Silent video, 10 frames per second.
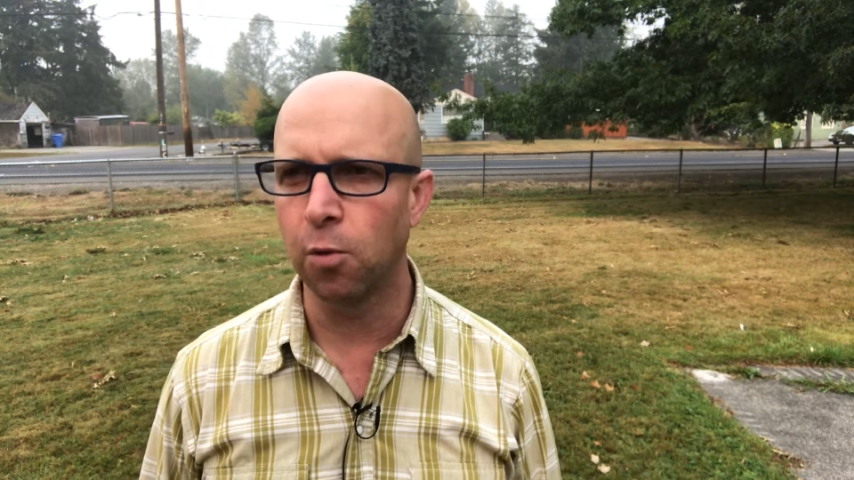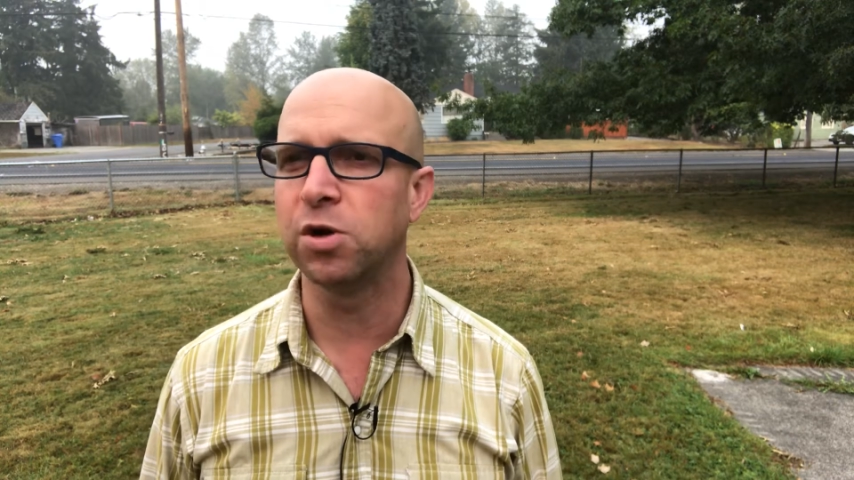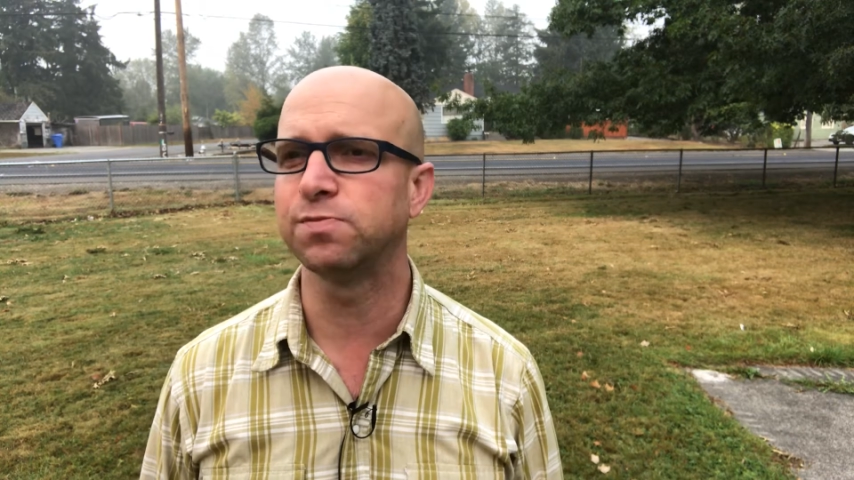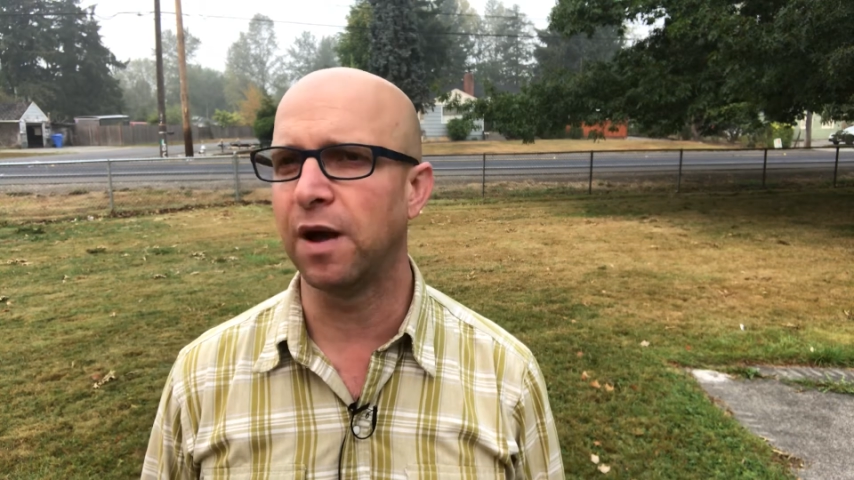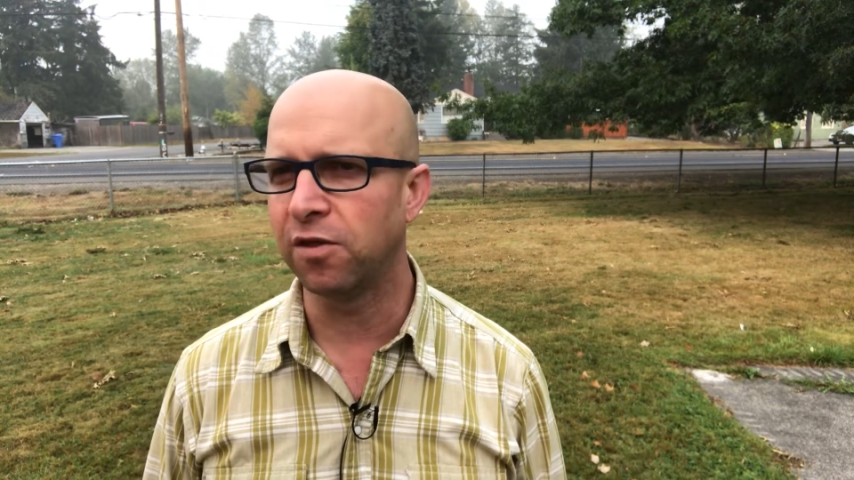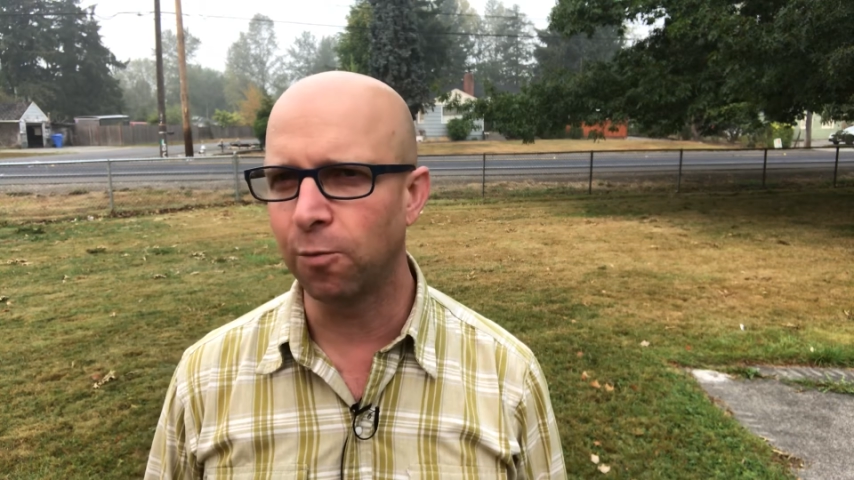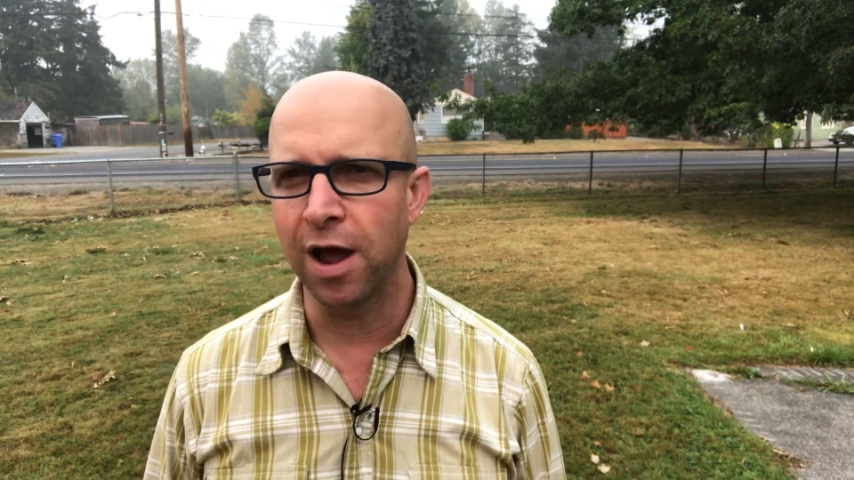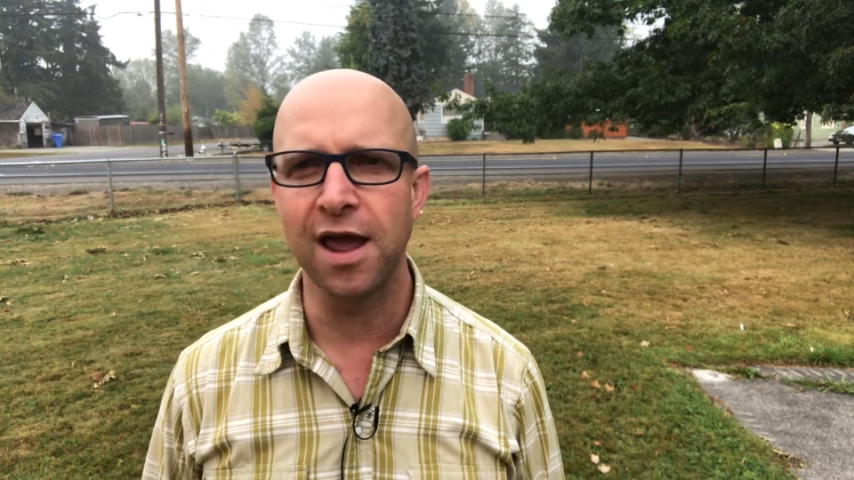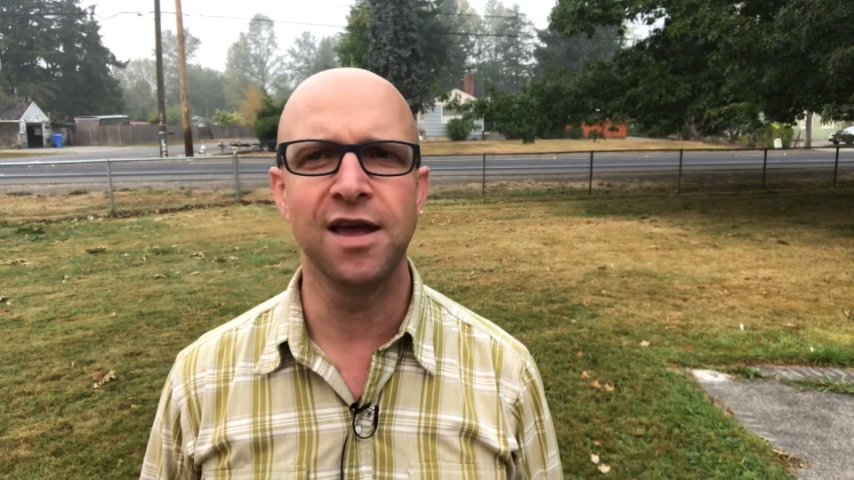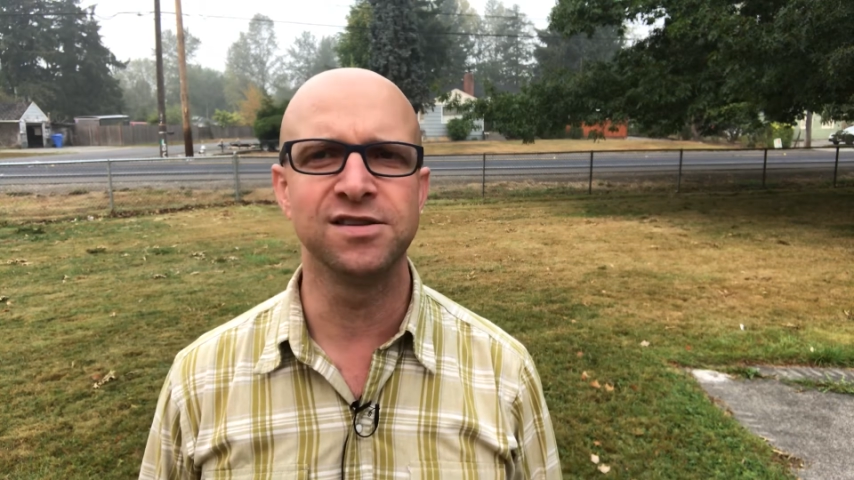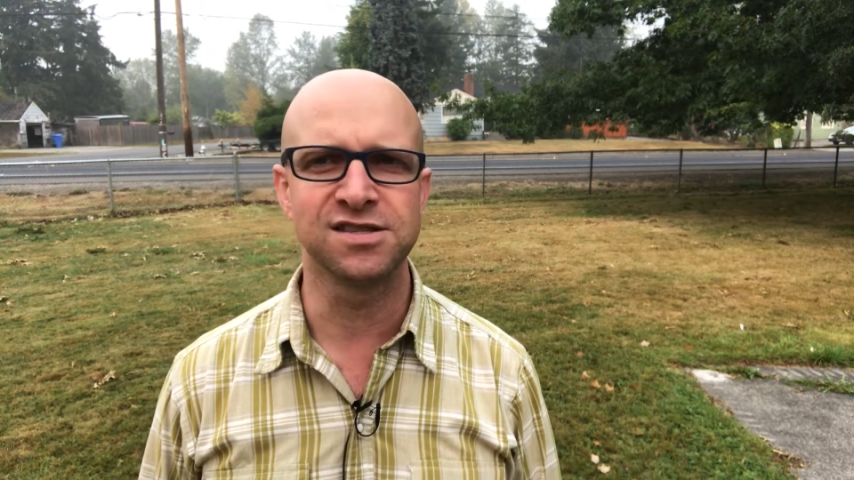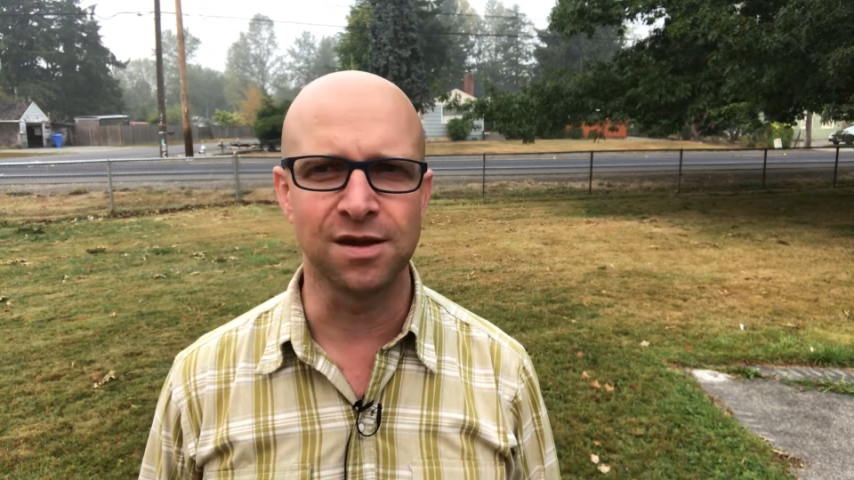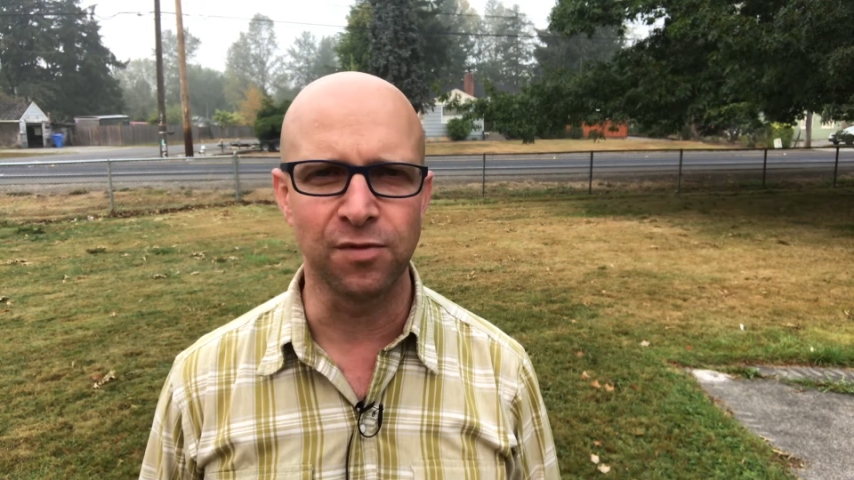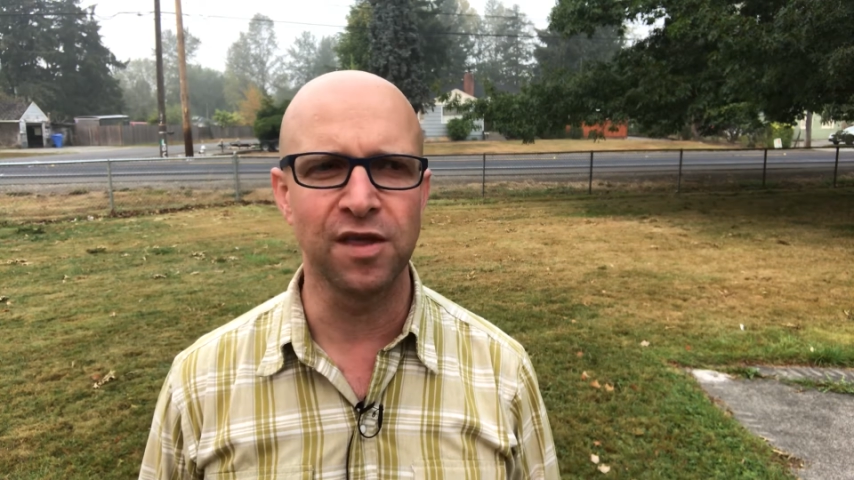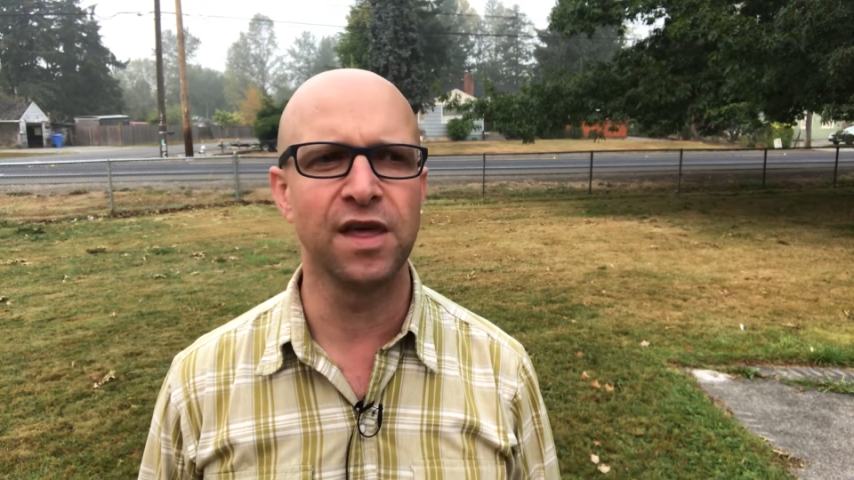which by the way is something